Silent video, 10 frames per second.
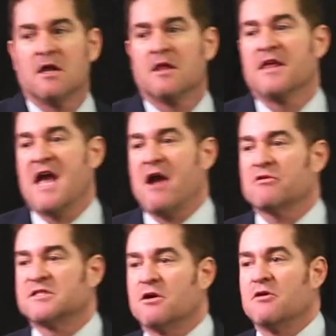The
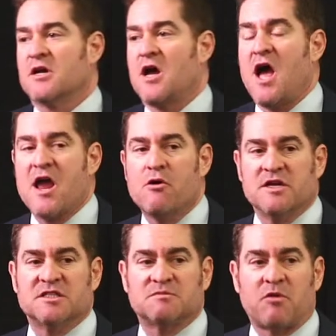Arizona
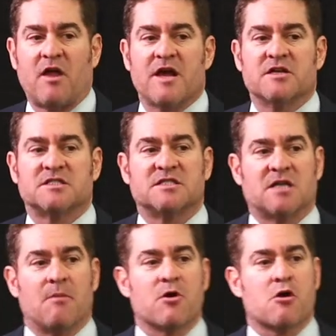Coyotes play in a
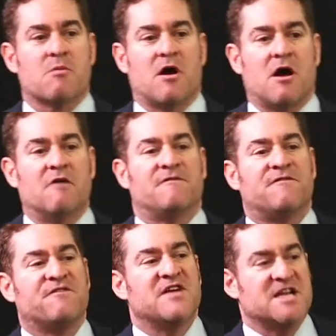suburb of
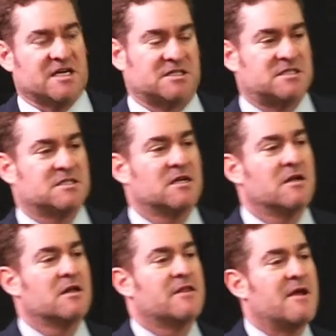Phoenix.
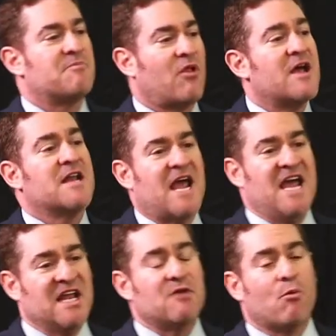They play an
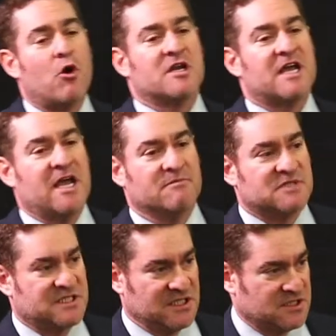81 game
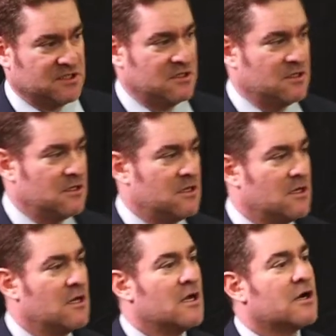season.
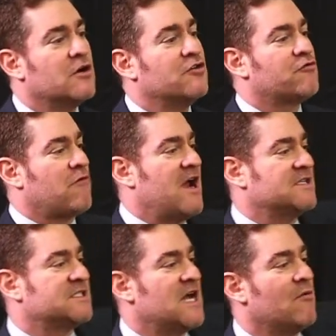
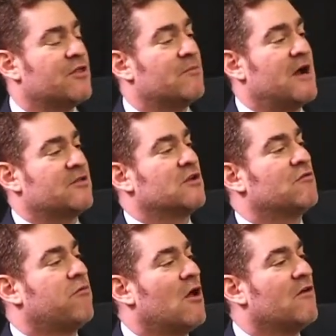Contrast that with about the
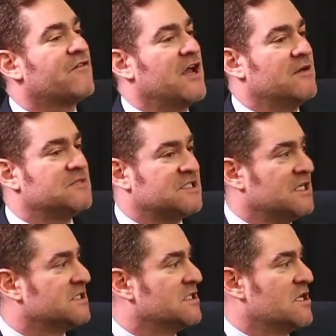12 game
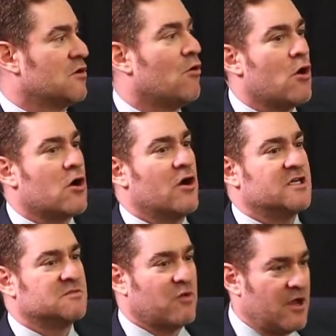season that the
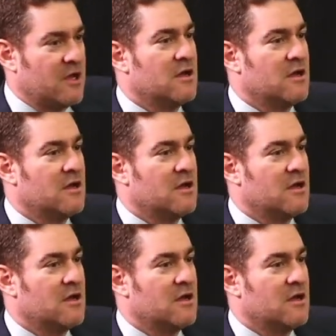Hawkeyes play.